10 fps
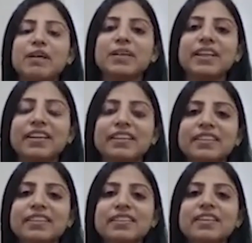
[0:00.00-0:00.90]

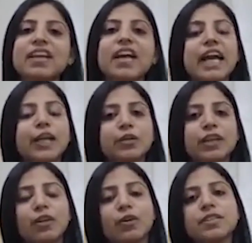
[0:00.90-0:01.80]
Bhandarkar,
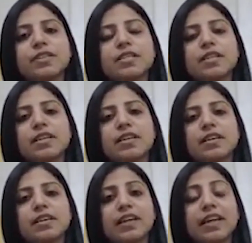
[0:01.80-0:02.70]
endocrinologist in
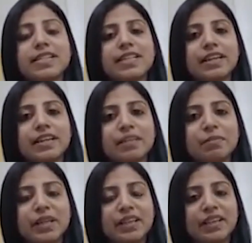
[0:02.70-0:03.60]
K.S. Hegde
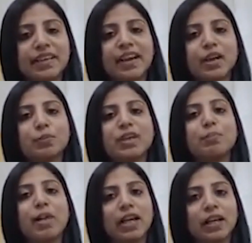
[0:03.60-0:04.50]
Medical Academy,
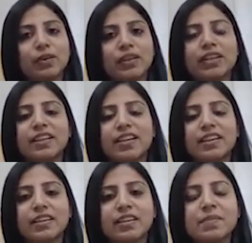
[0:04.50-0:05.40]
Mangalore,
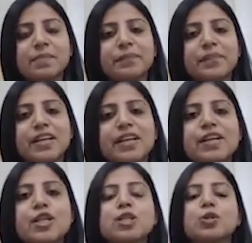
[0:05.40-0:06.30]
Karnataka.
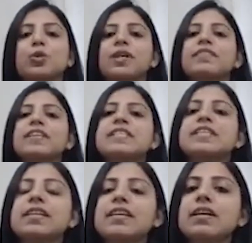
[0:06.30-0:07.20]
So today we'll
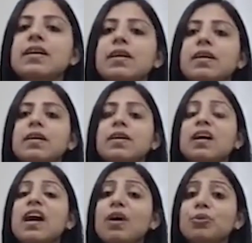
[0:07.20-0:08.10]
see
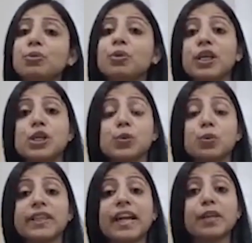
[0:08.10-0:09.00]
how to
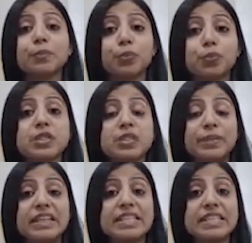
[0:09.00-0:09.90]
control that
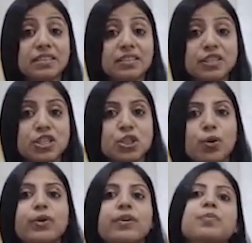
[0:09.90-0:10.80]
post-meal surge
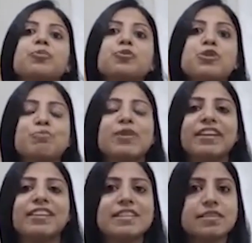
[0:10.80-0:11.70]
or
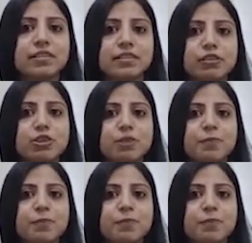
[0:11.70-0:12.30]
postprandial surge.